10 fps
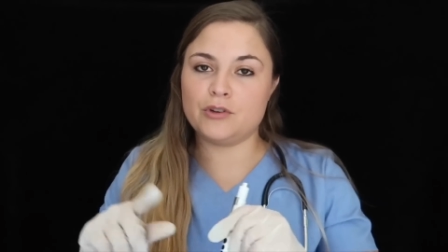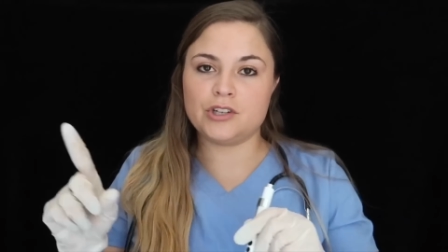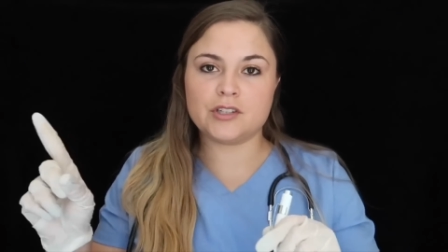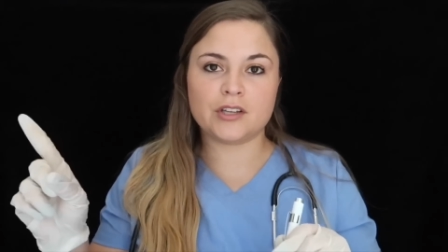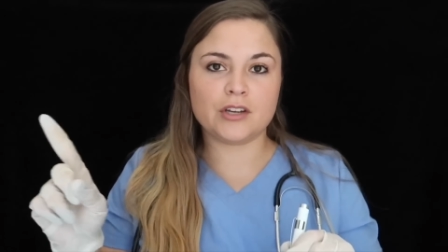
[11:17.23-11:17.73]
We're
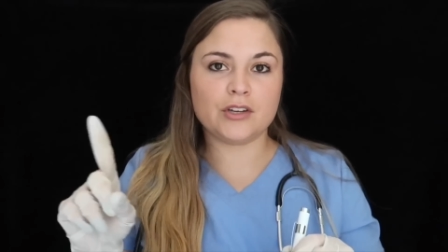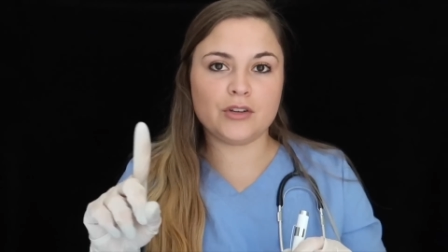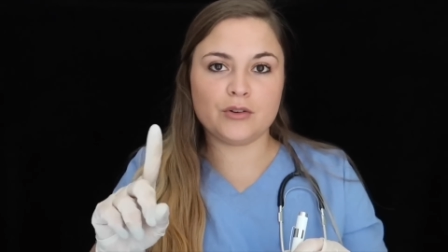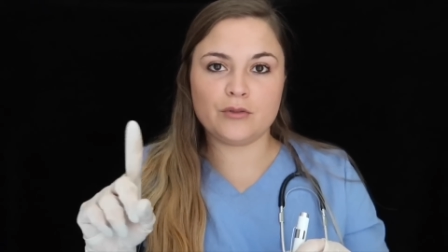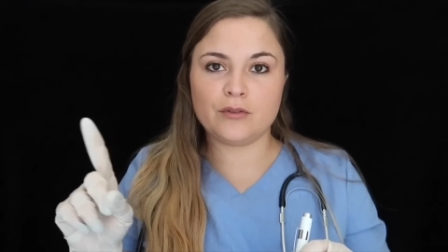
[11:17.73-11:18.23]
just going to
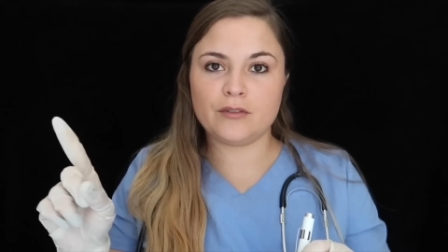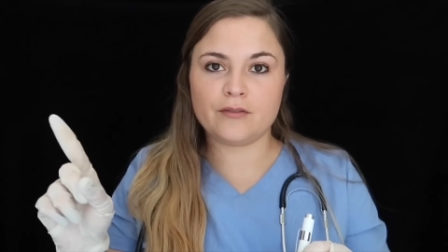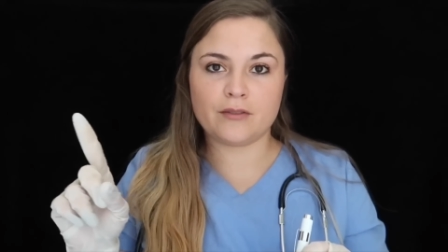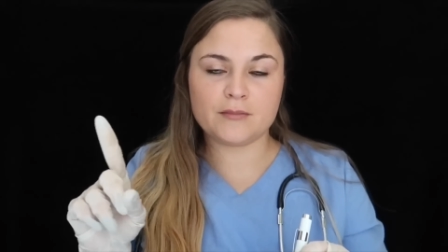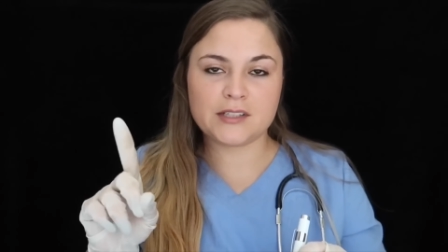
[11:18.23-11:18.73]
do
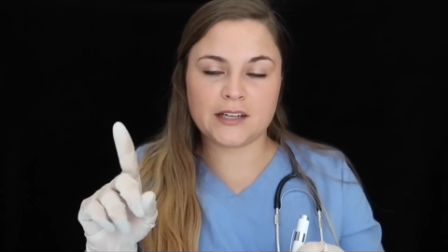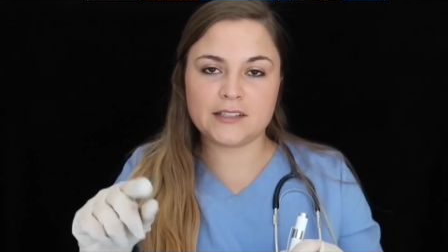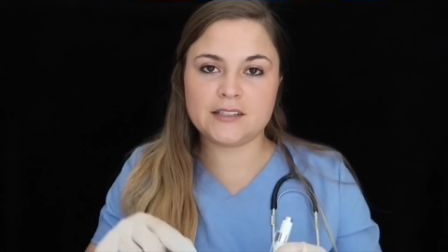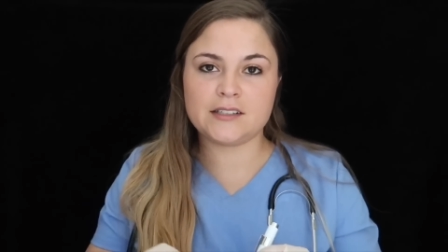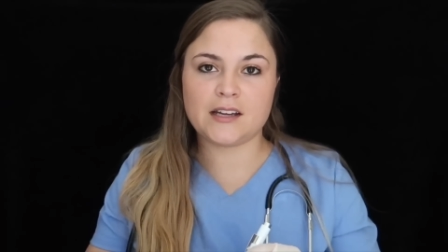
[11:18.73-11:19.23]
from
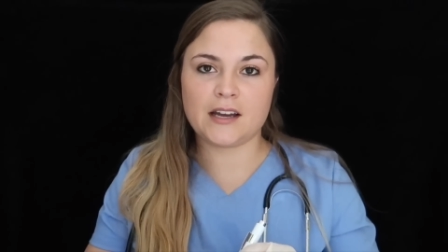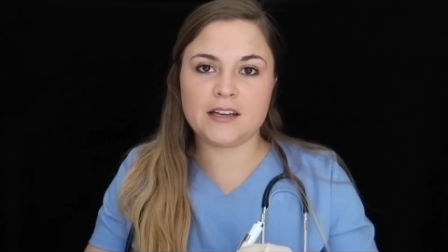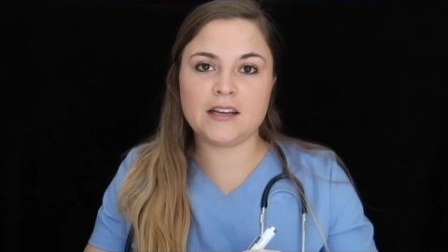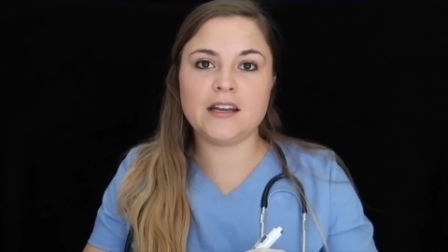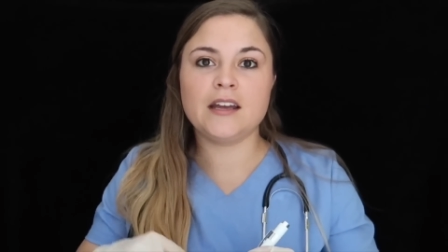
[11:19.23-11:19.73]
side to side